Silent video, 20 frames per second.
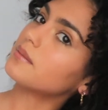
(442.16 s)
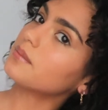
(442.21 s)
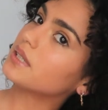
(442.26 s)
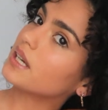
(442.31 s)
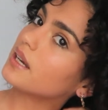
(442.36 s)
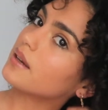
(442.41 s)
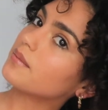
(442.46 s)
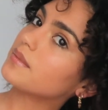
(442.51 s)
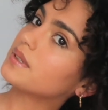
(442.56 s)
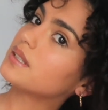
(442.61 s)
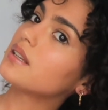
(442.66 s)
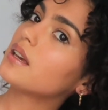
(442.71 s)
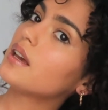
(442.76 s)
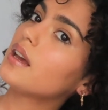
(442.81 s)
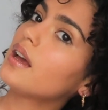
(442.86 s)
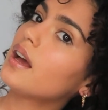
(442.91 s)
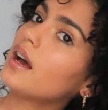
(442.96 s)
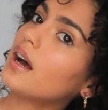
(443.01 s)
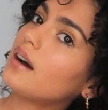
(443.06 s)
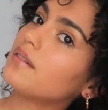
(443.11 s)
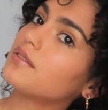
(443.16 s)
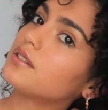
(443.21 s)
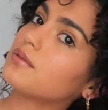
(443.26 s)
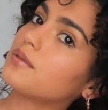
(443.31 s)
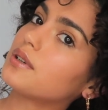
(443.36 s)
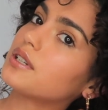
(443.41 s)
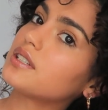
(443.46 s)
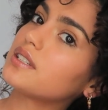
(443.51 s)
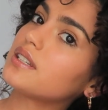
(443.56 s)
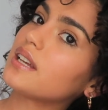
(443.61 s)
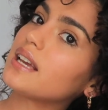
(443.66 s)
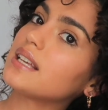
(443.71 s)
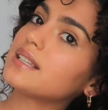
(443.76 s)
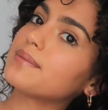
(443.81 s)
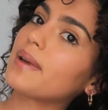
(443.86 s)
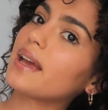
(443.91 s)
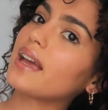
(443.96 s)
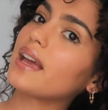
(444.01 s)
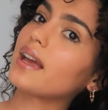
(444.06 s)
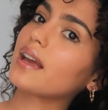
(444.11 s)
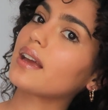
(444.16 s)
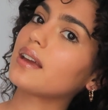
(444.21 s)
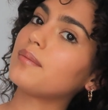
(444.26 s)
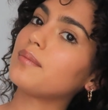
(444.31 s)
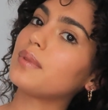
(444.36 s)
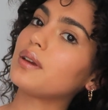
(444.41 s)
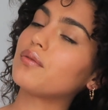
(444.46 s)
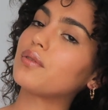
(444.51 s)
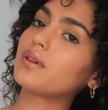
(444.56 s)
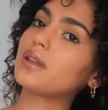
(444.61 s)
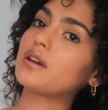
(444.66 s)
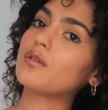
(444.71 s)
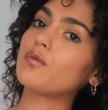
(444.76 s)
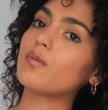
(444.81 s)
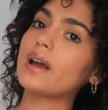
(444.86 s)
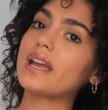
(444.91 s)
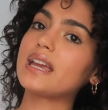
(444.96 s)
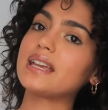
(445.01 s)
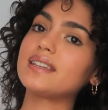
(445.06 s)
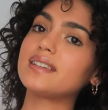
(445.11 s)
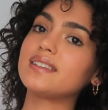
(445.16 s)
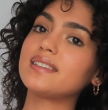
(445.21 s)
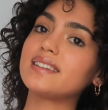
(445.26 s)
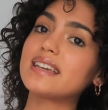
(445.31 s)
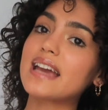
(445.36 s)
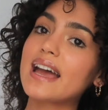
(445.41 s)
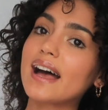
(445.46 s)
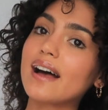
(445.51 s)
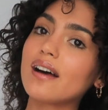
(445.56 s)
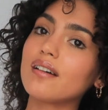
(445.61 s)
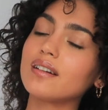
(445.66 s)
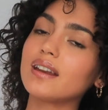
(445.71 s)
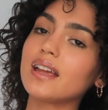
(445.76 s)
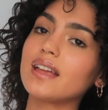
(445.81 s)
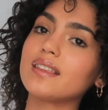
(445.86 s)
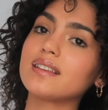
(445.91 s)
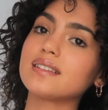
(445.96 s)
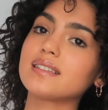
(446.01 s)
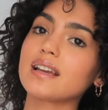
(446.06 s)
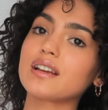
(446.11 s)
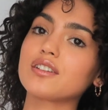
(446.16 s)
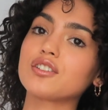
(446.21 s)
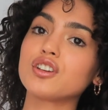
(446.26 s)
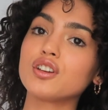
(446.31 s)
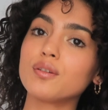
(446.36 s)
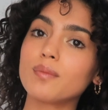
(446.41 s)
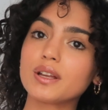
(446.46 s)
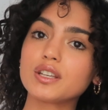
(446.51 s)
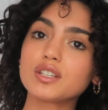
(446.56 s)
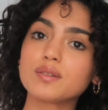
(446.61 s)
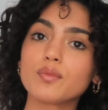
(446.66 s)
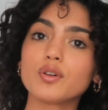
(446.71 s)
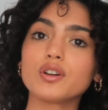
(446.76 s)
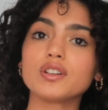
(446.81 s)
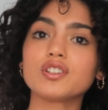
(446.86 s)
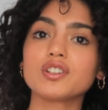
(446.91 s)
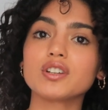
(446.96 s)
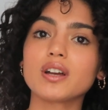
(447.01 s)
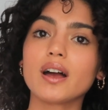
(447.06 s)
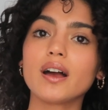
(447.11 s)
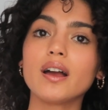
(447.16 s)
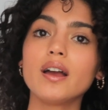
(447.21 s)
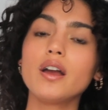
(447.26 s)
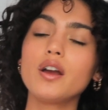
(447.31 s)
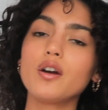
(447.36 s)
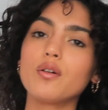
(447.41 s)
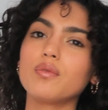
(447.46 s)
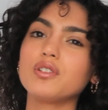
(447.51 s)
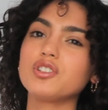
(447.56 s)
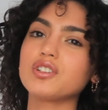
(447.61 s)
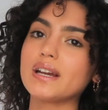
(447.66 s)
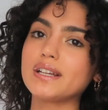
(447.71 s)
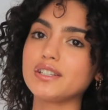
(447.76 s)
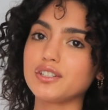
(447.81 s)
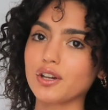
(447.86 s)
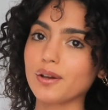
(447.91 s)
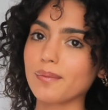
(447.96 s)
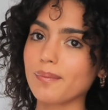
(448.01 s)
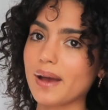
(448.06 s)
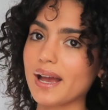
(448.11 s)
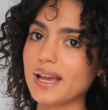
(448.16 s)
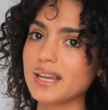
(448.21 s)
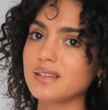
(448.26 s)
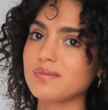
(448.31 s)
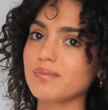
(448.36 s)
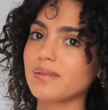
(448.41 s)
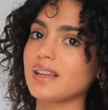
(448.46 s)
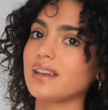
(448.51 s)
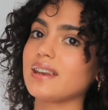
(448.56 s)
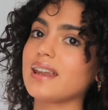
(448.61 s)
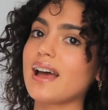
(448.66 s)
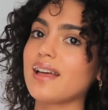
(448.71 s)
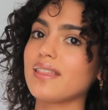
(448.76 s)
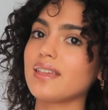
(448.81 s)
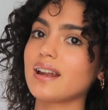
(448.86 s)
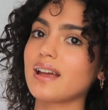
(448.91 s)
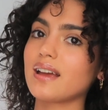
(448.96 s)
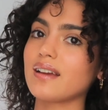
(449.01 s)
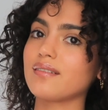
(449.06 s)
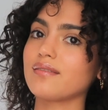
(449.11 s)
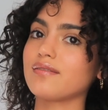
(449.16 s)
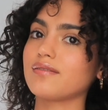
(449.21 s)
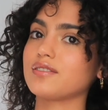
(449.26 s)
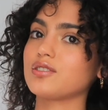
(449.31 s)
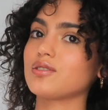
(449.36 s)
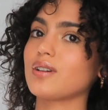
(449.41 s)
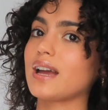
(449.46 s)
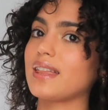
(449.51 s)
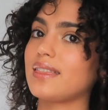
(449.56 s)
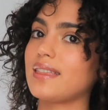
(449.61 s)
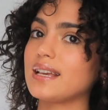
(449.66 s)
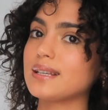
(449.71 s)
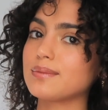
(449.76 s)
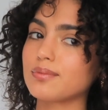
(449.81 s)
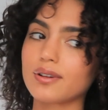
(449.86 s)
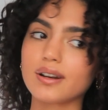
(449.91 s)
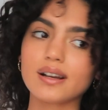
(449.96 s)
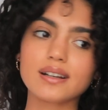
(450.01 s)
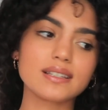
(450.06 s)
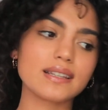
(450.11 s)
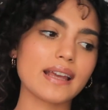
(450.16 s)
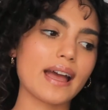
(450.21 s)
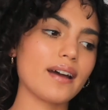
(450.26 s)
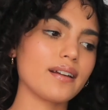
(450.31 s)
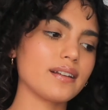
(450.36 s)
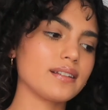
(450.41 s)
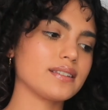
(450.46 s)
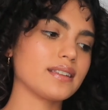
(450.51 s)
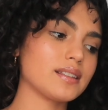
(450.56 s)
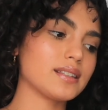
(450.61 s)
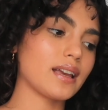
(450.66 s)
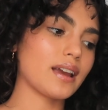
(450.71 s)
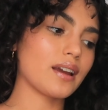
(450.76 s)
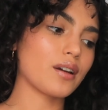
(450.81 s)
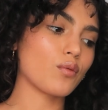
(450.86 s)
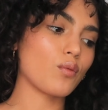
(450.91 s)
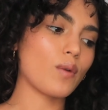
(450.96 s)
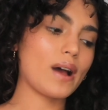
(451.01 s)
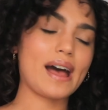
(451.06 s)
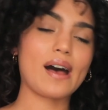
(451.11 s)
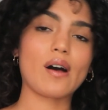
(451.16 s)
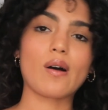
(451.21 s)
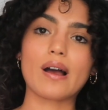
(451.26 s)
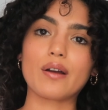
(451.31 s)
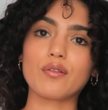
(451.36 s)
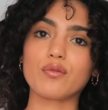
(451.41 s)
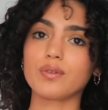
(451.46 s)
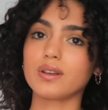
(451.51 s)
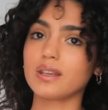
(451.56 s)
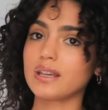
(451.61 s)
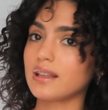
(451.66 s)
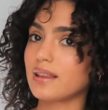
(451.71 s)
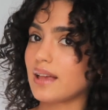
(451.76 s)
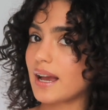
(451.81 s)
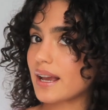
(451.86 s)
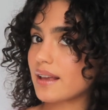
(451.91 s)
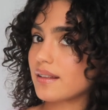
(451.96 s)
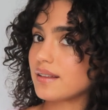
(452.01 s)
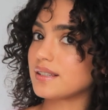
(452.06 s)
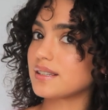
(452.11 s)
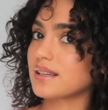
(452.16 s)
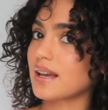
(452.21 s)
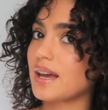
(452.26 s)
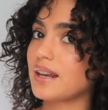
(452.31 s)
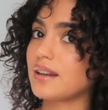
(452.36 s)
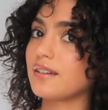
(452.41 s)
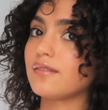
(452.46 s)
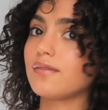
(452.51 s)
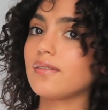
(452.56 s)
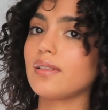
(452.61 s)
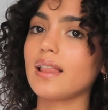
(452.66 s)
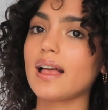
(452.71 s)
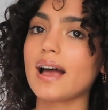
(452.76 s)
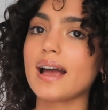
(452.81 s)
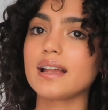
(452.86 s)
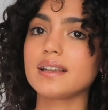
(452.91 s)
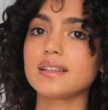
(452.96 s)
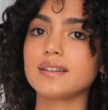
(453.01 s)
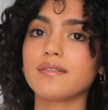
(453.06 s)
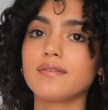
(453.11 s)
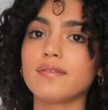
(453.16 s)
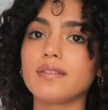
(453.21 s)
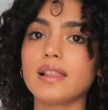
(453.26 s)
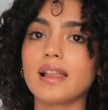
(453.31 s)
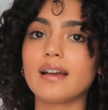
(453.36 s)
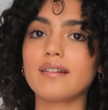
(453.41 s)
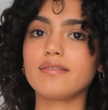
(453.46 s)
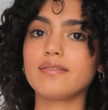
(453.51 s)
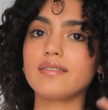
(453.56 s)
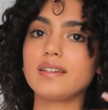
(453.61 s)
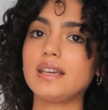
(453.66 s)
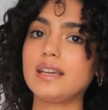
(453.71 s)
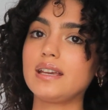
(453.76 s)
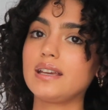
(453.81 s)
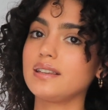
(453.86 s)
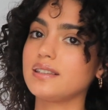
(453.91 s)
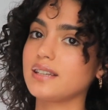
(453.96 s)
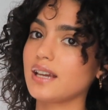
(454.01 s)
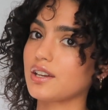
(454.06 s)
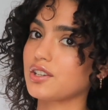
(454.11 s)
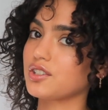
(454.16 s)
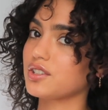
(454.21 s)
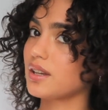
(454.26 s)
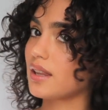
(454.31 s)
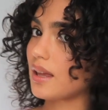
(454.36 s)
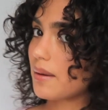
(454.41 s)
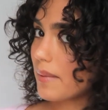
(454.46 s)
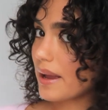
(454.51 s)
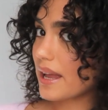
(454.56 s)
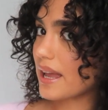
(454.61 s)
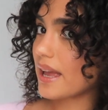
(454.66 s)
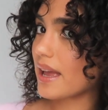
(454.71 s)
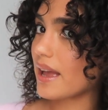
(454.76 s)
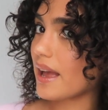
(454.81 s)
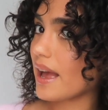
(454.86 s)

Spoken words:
sometimes after wash days my hair can be really weighed down and there's like too much moisture, which I don't mind. But now that I've tried these products out, it's like, wow, I really like this kind of light fluffy texture that my hair